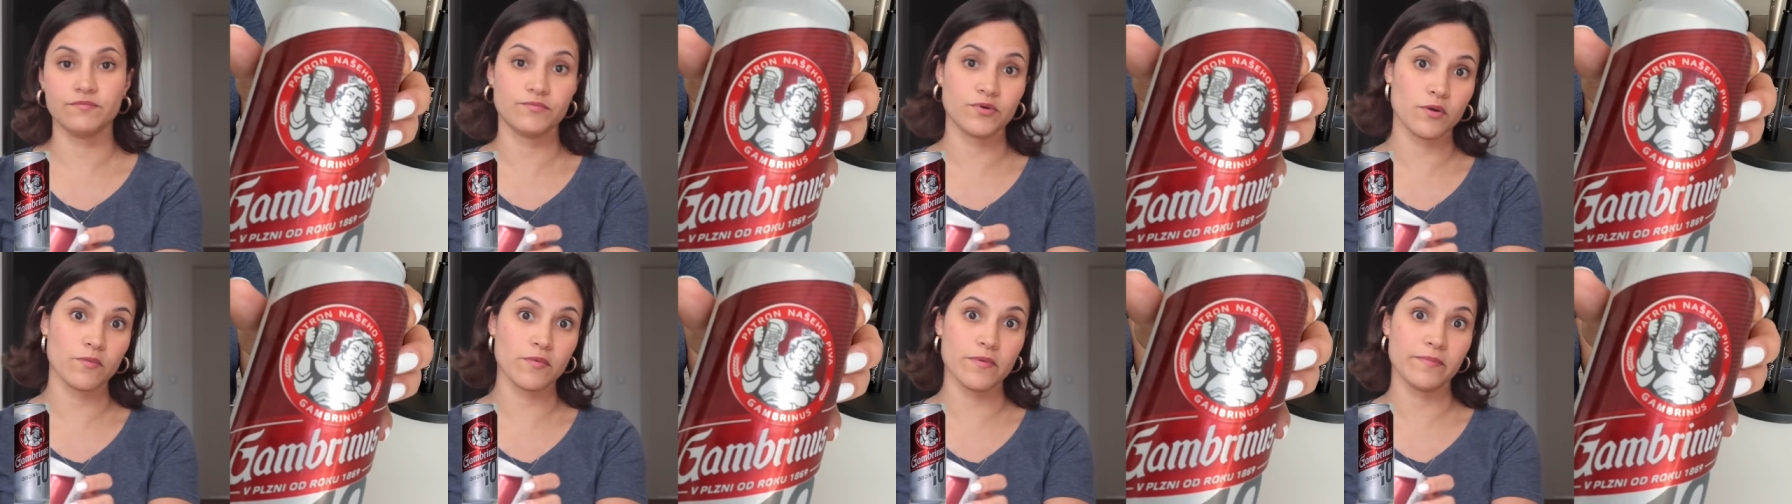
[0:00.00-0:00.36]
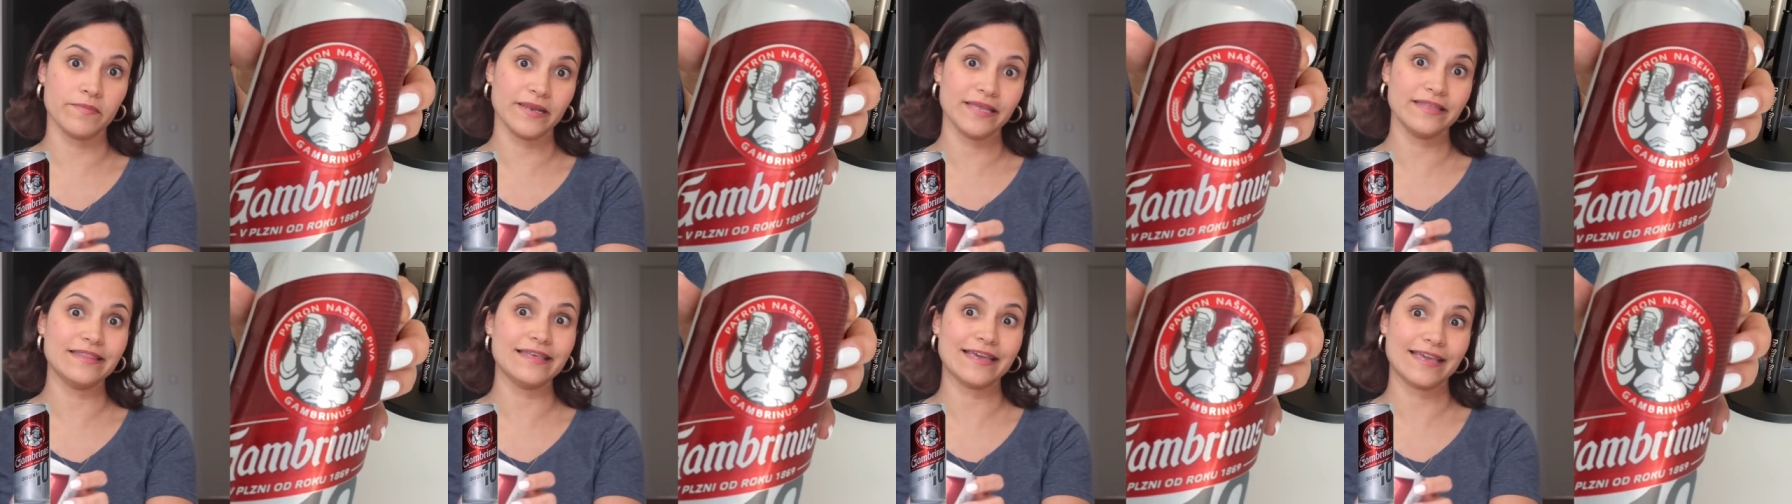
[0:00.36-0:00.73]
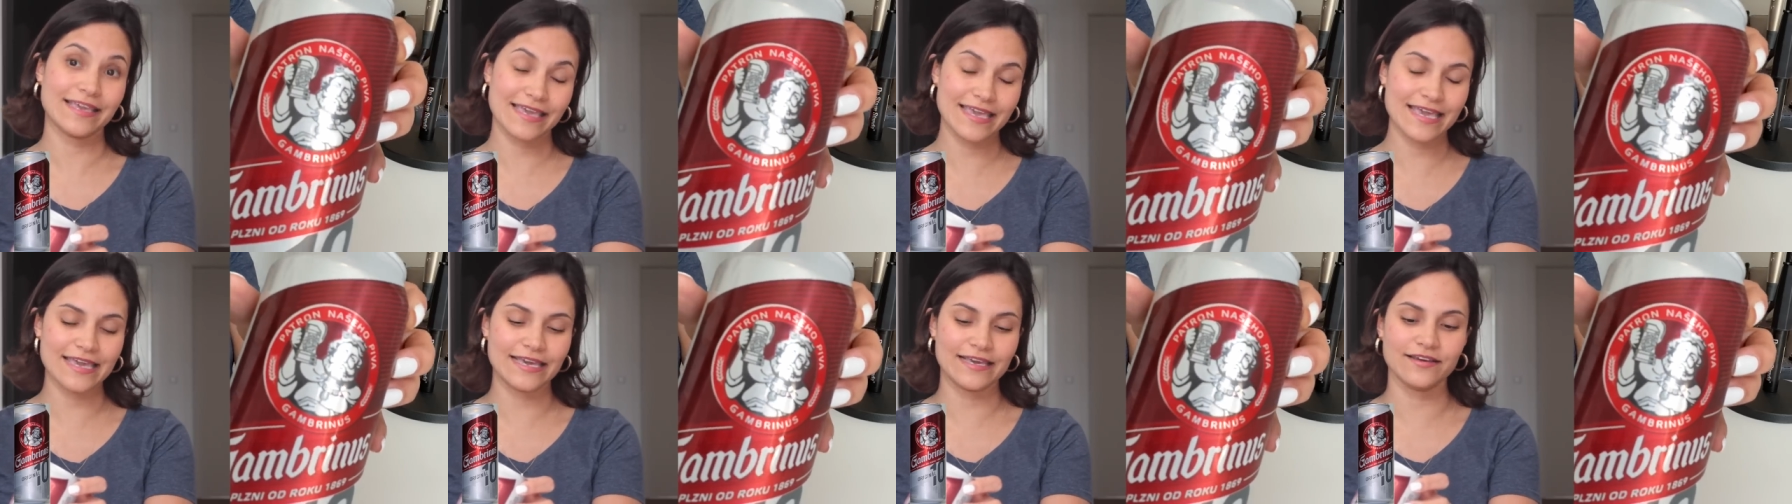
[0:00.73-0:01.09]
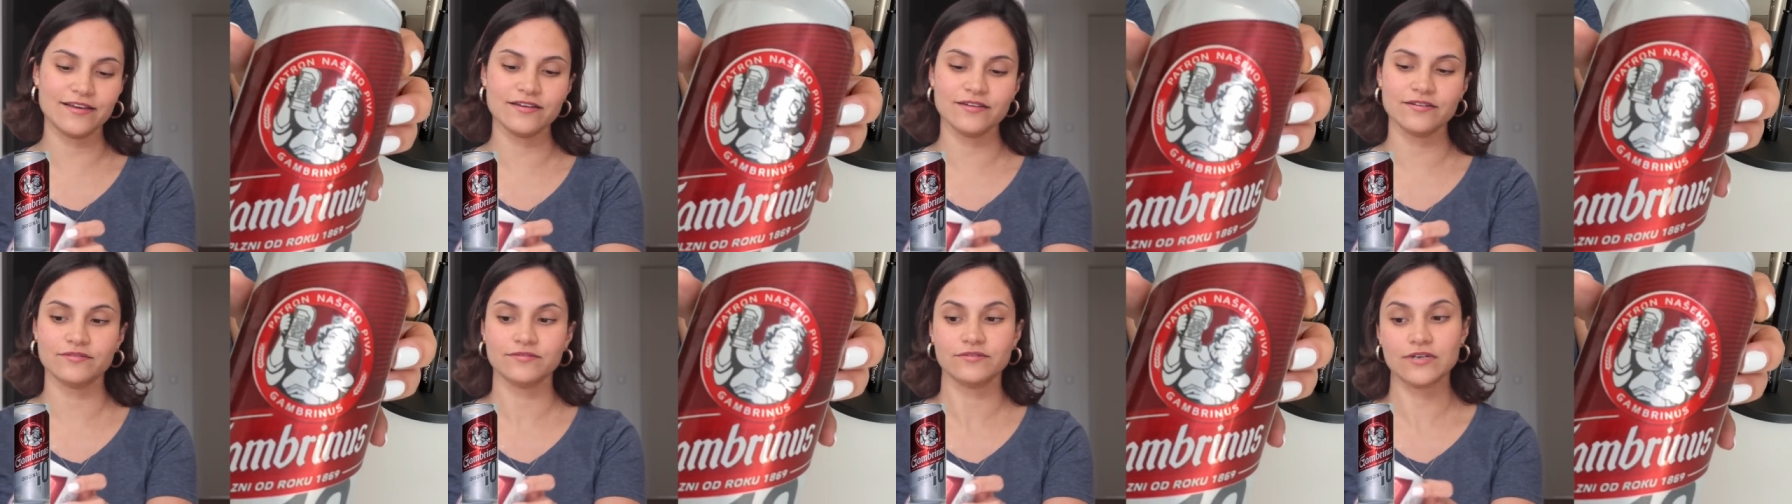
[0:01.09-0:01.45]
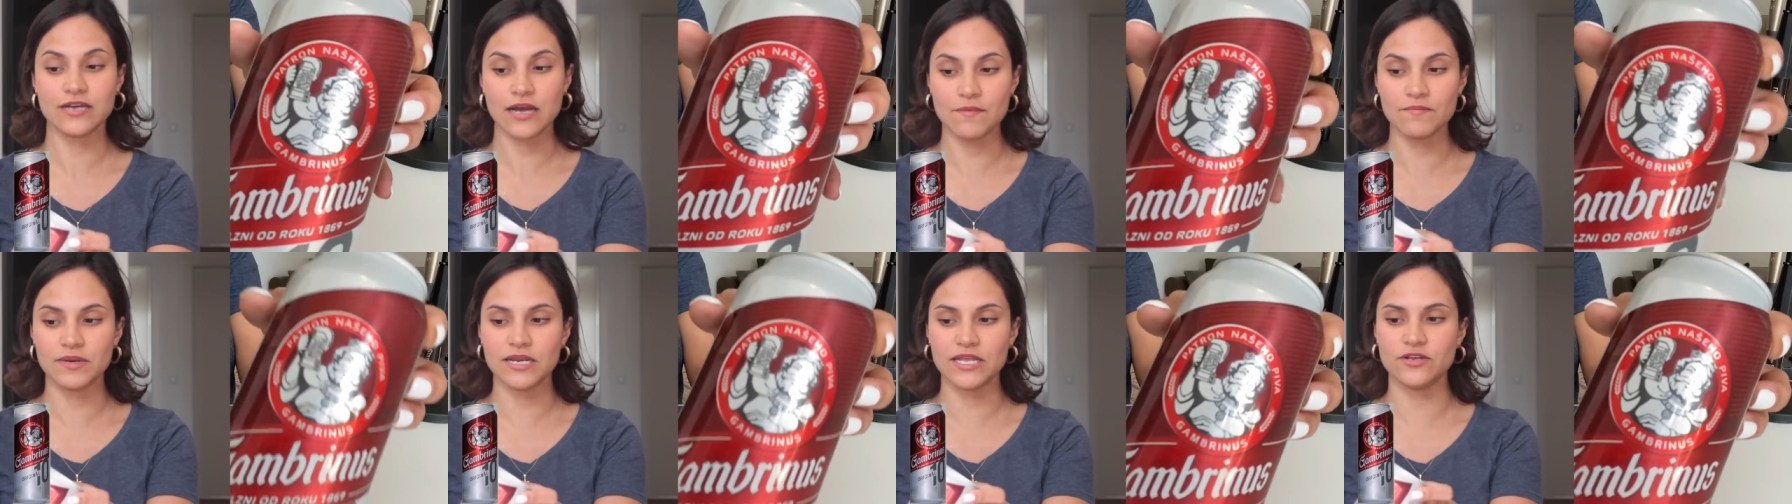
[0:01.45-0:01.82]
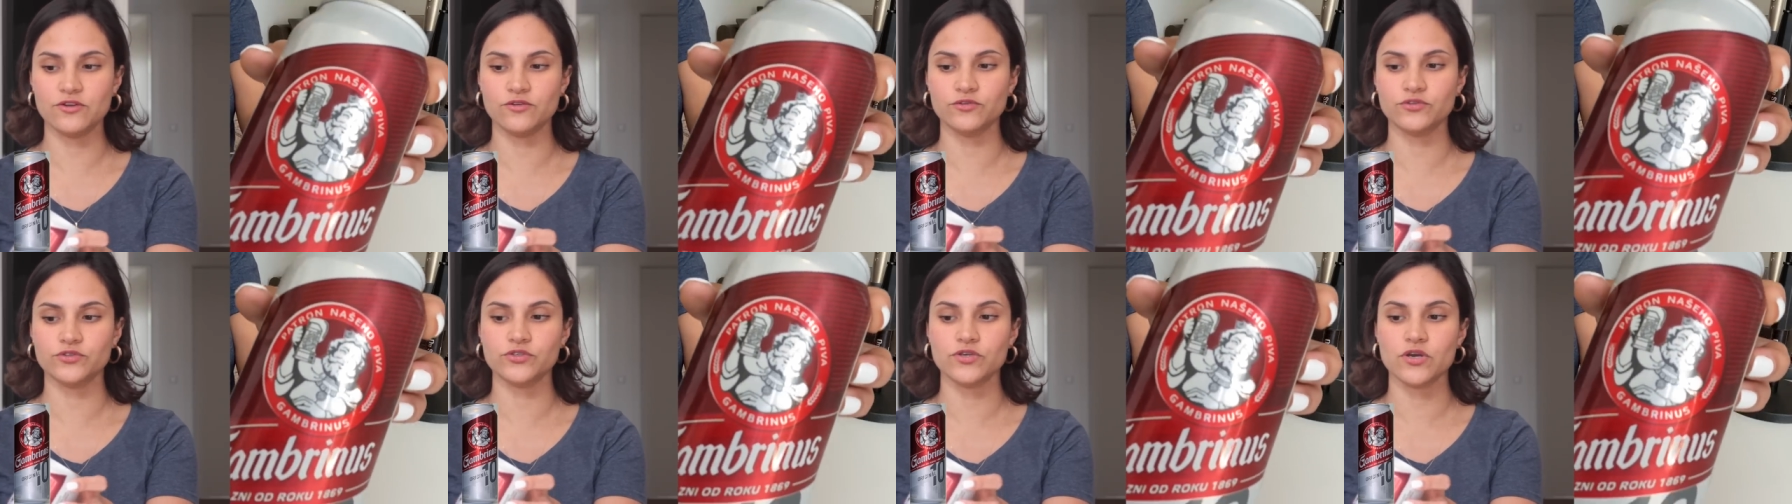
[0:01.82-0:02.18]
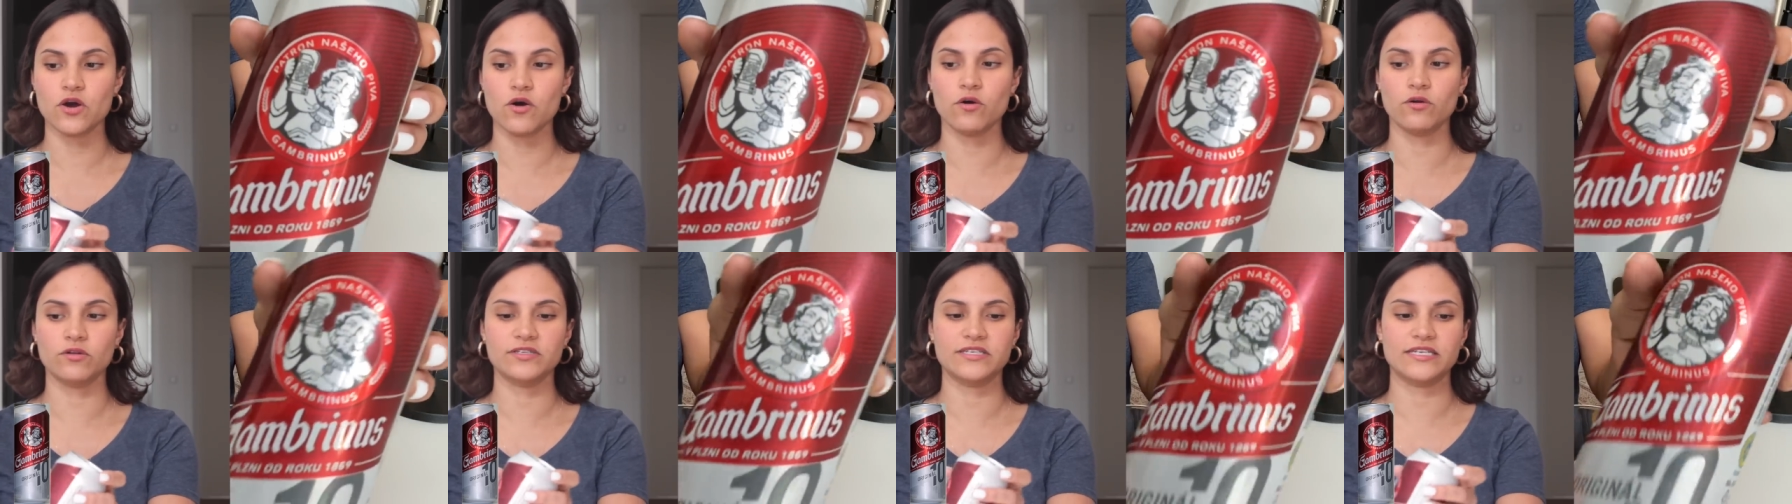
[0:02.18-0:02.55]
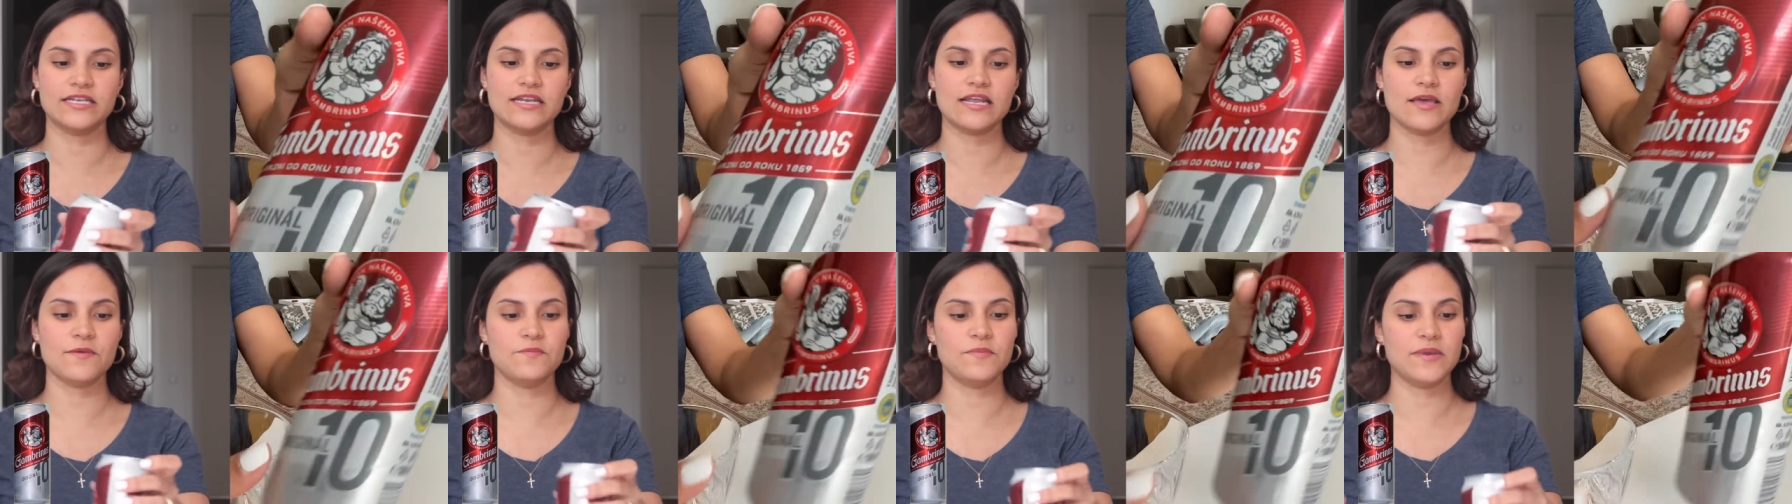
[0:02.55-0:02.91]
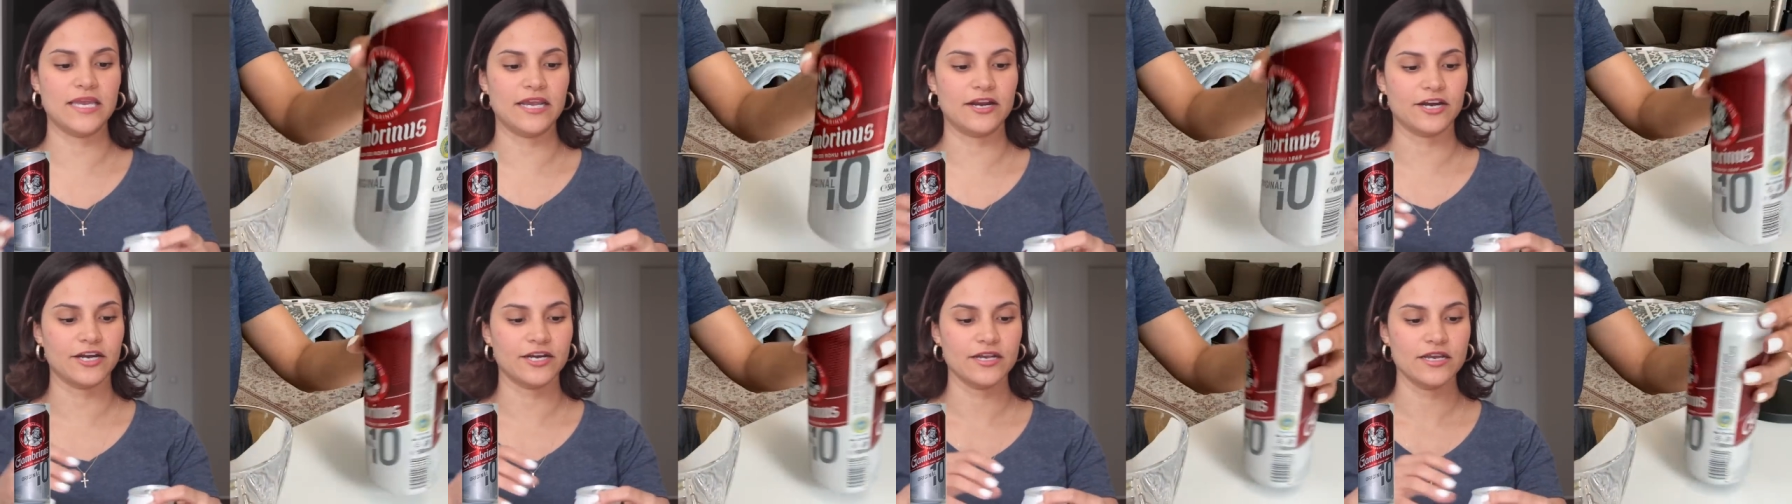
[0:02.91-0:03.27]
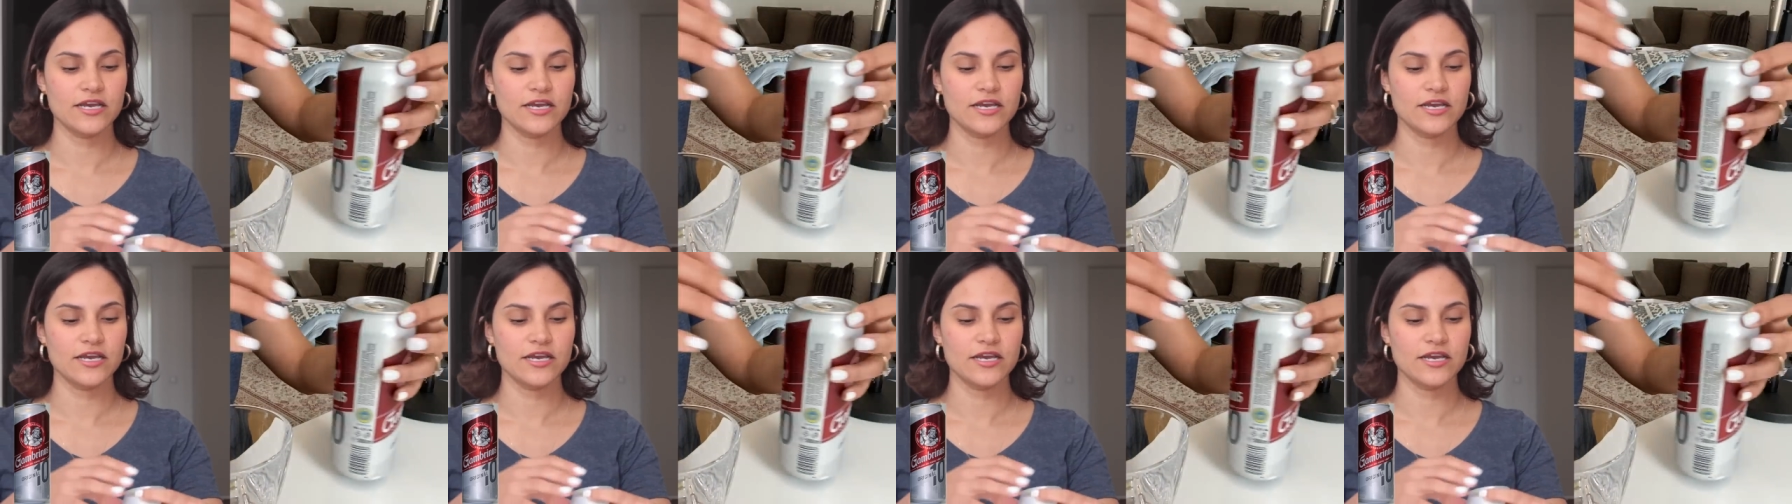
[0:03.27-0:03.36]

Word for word: probably the king Gambrinus holding a beer.